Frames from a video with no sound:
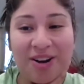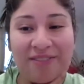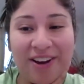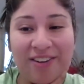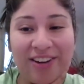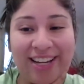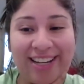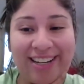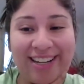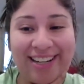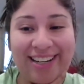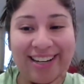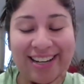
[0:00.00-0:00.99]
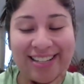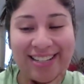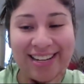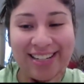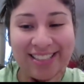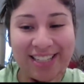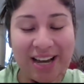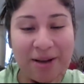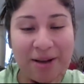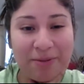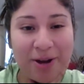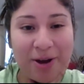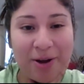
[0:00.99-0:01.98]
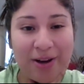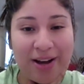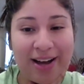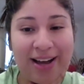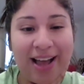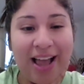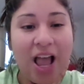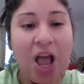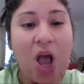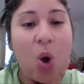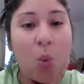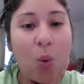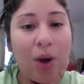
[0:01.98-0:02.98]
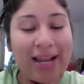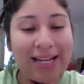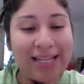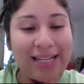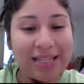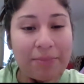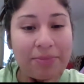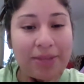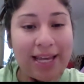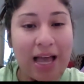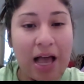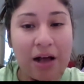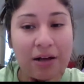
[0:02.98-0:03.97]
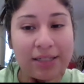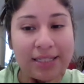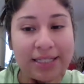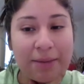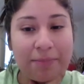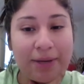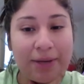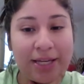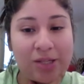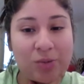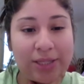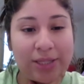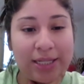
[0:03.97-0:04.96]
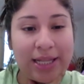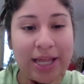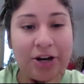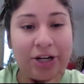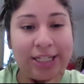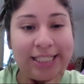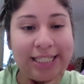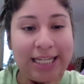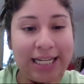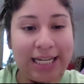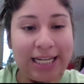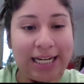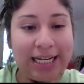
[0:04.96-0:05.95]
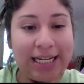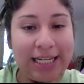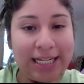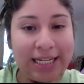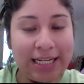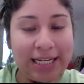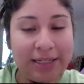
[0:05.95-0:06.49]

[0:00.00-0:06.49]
Very good. Excellent job, Noah. What is something else that begins with the letter D? Alina?